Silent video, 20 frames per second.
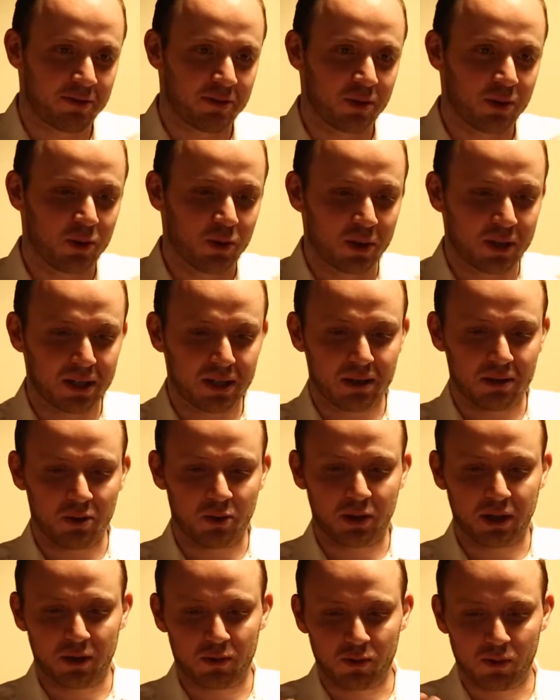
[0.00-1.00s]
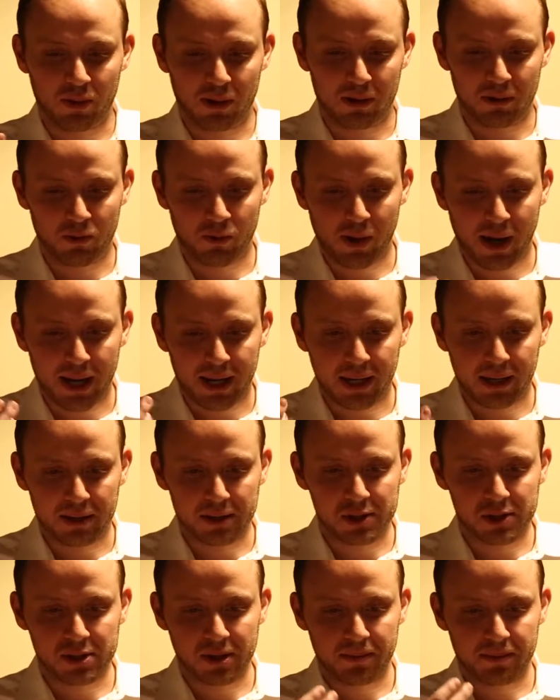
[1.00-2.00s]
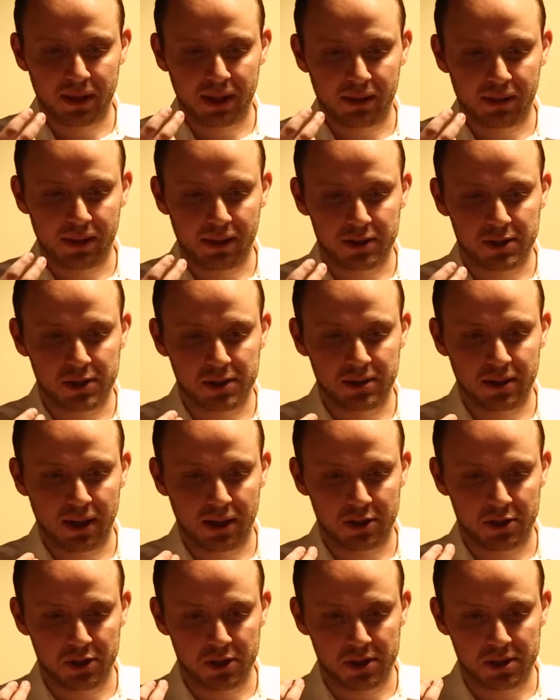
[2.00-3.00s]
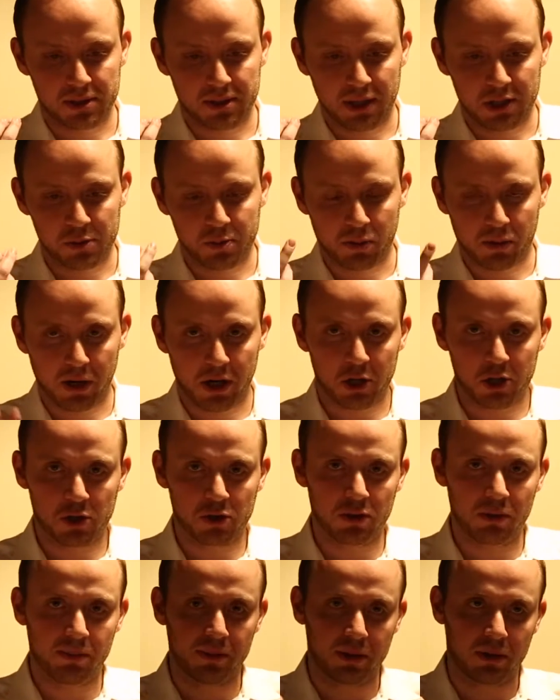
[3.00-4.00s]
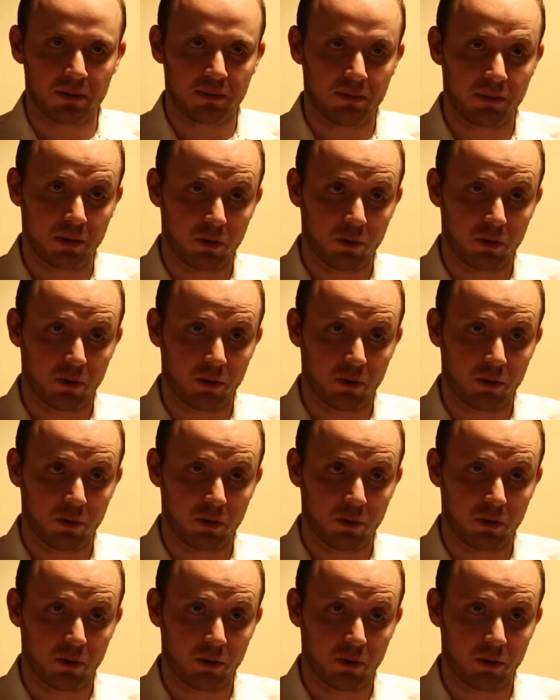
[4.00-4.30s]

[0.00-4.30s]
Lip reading: look at writing as something that's not just aspirational but